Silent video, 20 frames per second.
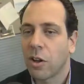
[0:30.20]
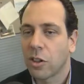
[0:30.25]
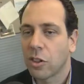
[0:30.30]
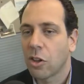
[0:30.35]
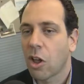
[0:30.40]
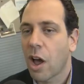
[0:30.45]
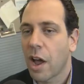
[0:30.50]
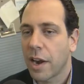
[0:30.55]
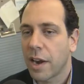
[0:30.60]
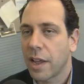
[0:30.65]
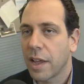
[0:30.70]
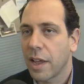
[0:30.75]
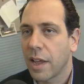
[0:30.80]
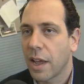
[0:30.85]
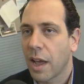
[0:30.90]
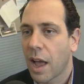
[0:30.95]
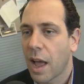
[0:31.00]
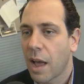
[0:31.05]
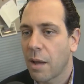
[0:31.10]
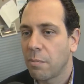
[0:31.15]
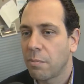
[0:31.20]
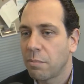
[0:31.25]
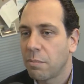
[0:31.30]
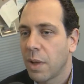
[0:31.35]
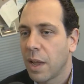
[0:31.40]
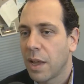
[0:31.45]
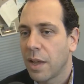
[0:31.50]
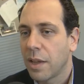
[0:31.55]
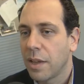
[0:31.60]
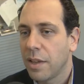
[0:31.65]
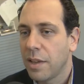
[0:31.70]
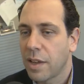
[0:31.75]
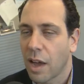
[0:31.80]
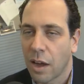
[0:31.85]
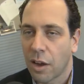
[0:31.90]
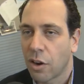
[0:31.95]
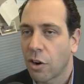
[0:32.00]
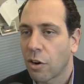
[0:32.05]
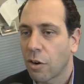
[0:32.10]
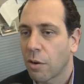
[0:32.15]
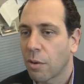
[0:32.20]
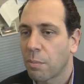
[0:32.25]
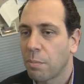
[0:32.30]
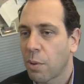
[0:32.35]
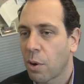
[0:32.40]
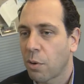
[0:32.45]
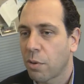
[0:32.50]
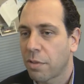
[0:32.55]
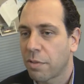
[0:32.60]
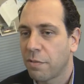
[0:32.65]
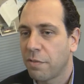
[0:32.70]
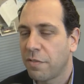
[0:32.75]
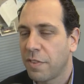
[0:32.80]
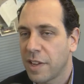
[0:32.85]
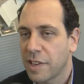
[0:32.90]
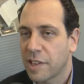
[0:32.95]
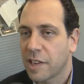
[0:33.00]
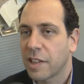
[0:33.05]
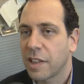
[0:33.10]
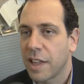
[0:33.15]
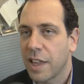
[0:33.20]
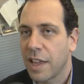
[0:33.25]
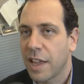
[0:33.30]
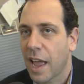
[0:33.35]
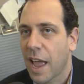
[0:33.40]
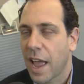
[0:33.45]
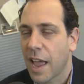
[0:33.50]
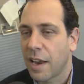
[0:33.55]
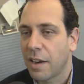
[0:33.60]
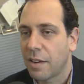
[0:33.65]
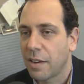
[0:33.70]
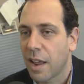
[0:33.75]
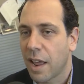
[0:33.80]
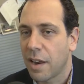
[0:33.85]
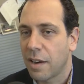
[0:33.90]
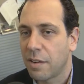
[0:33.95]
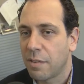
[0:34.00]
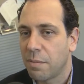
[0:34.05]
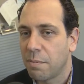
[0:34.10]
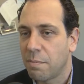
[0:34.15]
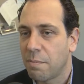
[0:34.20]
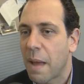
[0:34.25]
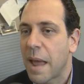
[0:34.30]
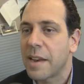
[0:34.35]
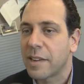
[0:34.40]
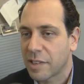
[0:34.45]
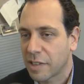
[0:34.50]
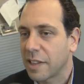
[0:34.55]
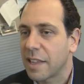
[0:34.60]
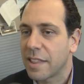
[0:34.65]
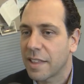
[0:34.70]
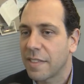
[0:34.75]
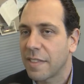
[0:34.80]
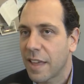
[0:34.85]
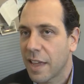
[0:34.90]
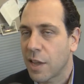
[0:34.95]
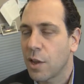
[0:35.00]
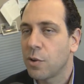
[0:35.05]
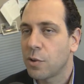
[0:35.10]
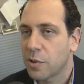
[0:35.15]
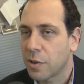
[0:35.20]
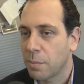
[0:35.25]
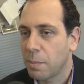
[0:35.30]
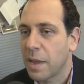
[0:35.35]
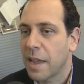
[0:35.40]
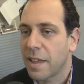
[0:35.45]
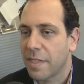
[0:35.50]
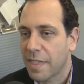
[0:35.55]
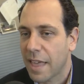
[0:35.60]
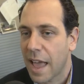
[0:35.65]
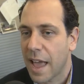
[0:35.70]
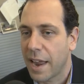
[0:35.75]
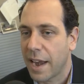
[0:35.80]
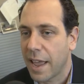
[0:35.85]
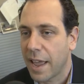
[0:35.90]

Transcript: a lot um, younger, both physically and and mentally, than they used to be at that